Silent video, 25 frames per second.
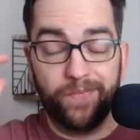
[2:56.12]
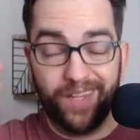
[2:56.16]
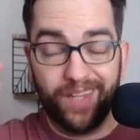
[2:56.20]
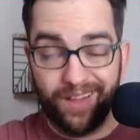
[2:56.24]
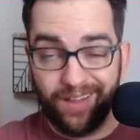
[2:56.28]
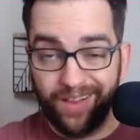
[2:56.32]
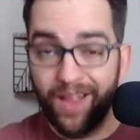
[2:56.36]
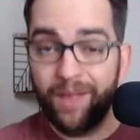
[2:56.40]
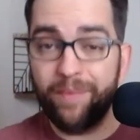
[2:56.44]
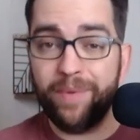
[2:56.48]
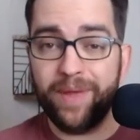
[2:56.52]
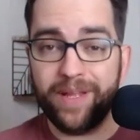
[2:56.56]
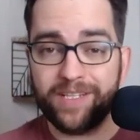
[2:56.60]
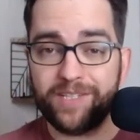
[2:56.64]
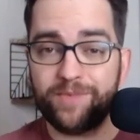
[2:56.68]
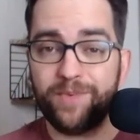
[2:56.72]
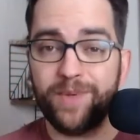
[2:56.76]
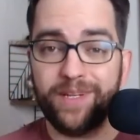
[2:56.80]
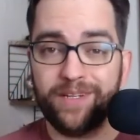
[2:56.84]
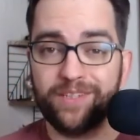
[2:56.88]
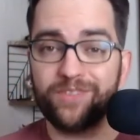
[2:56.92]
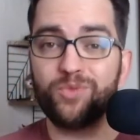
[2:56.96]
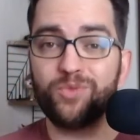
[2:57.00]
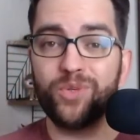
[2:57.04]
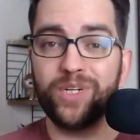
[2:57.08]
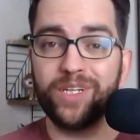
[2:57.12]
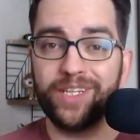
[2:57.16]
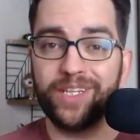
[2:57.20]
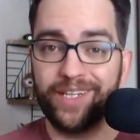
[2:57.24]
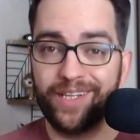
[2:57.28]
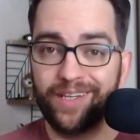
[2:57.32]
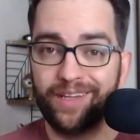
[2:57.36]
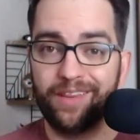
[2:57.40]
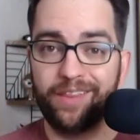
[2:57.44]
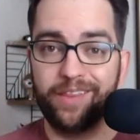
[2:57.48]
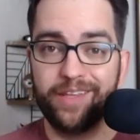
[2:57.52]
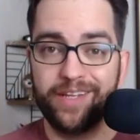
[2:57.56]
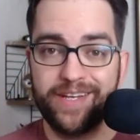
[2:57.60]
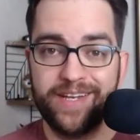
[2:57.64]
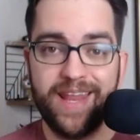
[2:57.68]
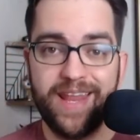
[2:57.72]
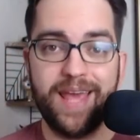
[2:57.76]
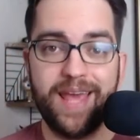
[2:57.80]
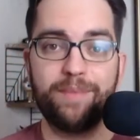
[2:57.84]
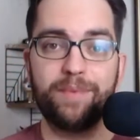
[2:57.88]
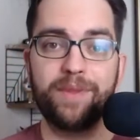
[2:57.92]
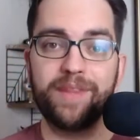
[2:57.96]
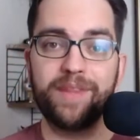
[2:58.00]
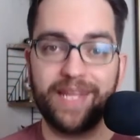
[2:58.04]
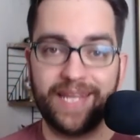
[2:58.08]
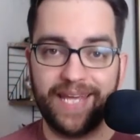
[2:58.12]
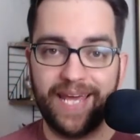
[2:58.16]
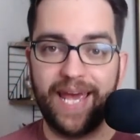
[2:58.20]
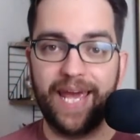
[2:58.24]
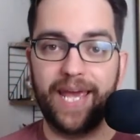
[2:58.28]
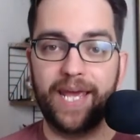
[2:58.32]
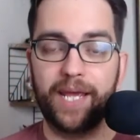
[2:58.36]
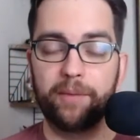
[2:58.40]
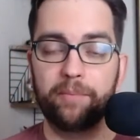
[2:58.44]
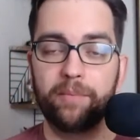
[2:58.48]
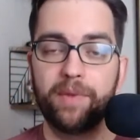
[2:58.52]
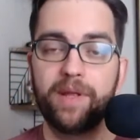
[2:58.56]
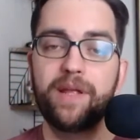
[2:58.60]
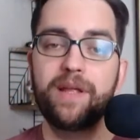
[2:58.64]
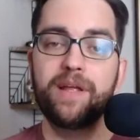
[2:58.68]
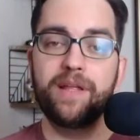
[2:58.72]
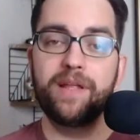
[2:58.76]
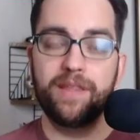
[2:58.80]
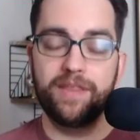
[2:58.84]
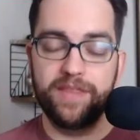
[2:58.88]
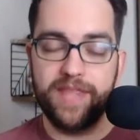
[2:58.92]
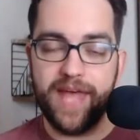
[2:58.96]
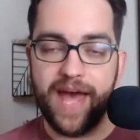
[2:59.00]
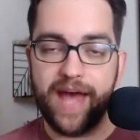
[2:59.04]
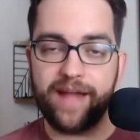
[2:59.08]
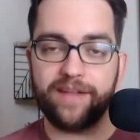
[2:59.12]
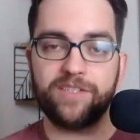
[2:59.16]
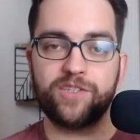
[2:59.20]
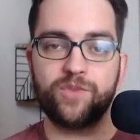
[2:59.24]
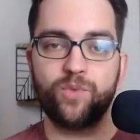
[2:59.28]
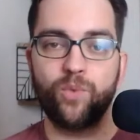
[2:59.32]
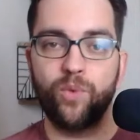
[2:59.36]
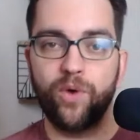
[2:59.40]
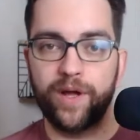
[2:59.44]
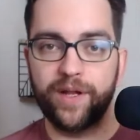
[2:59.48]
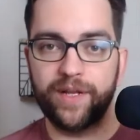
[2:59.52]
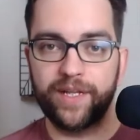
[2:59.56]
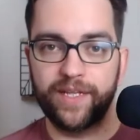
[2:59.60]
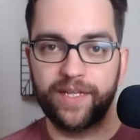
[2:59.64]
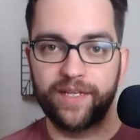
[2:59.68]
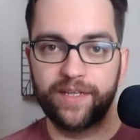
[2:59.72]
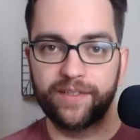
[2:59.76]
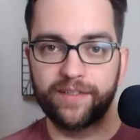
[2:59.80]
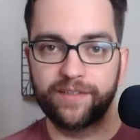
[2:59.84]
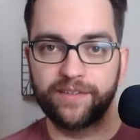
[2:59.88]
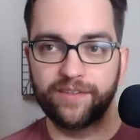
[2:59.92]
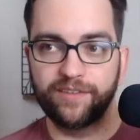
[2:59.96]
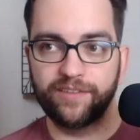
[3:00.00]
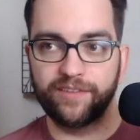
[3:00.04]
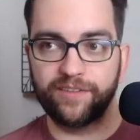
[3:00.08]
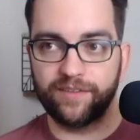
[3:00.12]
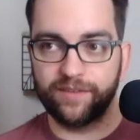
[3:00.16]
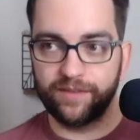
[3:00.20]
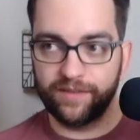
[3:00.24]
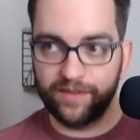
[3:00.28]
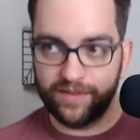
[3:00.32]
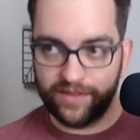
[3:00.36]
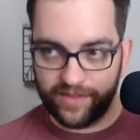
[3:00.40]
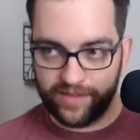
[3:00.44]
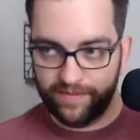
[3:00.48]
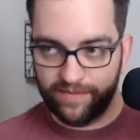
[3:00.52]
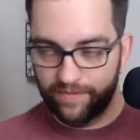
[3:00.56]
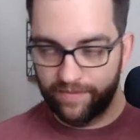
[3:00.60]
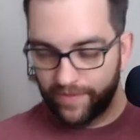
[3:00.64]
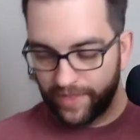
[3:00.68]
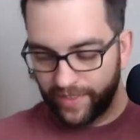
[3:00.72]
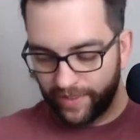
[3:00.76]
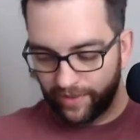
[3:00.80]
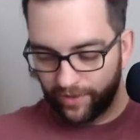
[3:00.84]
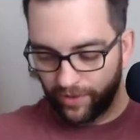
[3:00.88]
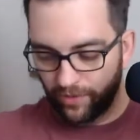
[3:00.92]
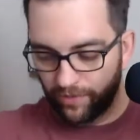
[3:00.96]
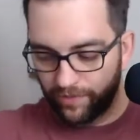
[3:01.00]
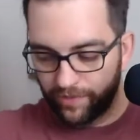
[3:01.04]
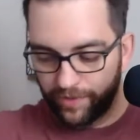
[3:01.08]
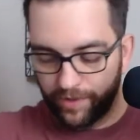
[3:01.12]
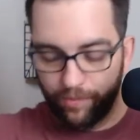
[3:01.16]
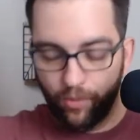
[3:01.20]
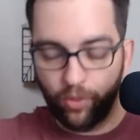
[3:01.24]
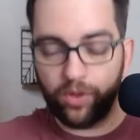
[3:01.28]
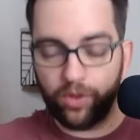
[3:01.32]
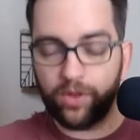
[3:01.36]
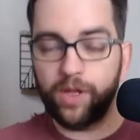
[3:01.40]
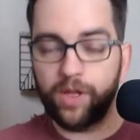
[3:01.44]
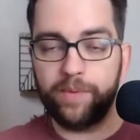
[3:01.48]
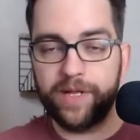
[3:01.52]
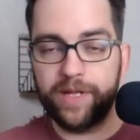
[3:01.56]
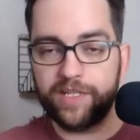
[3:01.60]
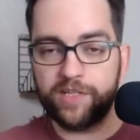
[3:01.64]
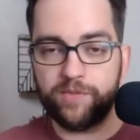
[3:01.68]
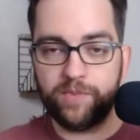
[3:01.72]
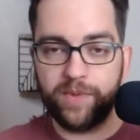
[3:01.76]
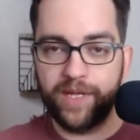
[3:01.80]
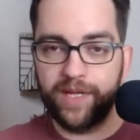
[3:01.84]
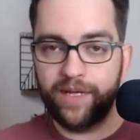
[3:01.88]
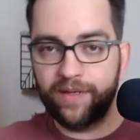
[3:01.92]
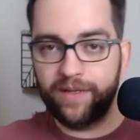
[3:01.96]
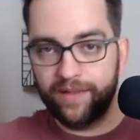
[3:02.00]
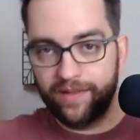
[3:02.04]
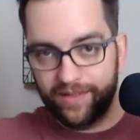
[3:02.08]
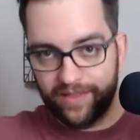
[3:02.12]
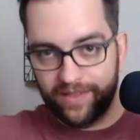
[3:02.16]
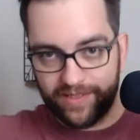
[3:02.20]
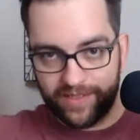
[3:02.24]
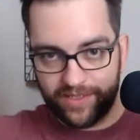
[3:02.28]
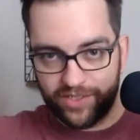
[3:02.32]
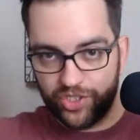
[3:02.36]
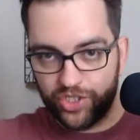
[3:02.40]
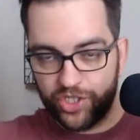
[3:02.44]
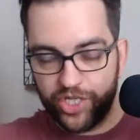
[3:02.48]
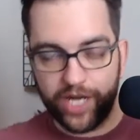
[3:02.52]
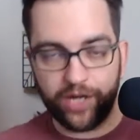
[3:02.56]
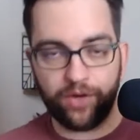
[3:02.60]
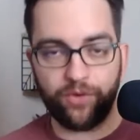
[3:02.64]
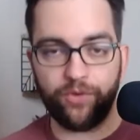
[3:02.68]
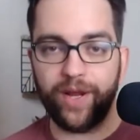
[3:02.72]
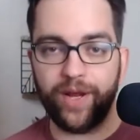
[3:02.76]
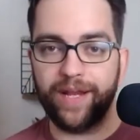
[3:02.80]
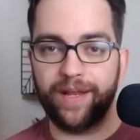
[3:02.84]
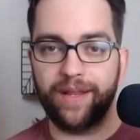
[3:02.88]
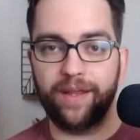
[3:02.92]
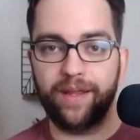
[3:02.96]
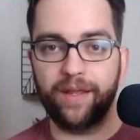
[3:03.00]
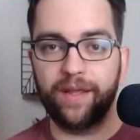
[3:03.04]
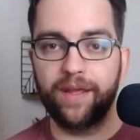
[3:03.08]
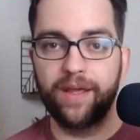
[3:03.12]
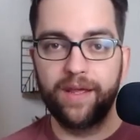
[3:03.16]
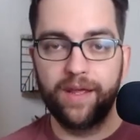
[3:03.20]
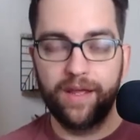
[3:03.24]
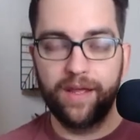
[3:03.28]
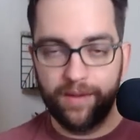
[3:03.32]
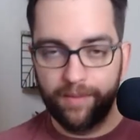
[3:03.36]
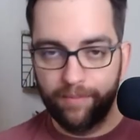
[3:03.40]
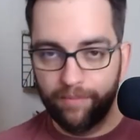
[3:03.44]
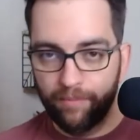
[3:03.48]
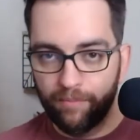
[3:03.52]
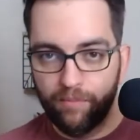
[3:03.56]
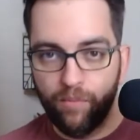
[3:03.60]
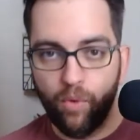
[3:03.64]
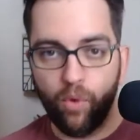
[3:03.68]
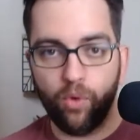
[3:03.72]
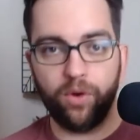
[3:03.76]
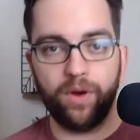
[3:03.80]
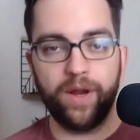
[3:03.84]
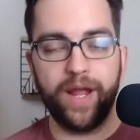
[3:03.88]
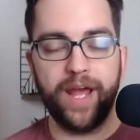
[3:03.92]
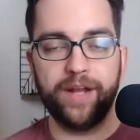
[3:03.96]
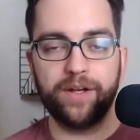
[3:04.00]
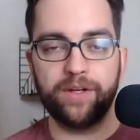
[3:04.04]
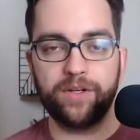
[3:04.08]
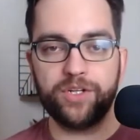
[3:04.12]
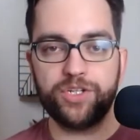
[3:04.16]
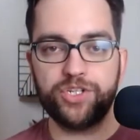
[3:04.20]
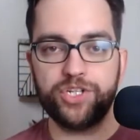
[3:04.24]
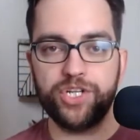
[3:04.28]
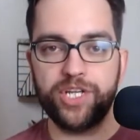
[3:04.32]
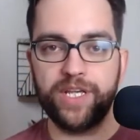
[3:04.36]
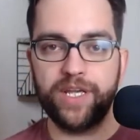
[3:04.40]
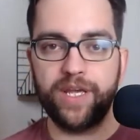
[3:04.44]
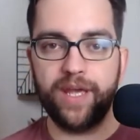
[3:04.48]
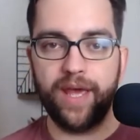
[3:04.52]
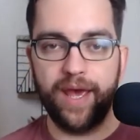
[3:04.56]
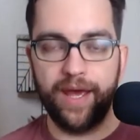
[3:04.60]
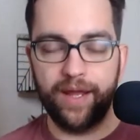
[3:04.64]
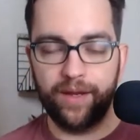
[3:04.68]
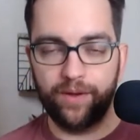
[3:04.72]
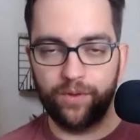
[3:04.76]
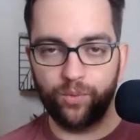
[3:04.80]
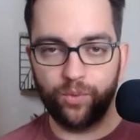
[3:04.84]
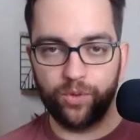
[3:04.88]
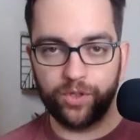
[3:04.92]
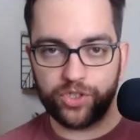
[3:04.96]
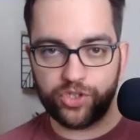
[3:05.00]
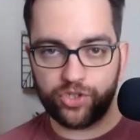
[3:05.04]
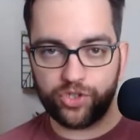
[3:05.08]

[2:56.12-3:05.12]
club head speed is really the name of the game. That's what is, the more club head speed is generating more energy, and we're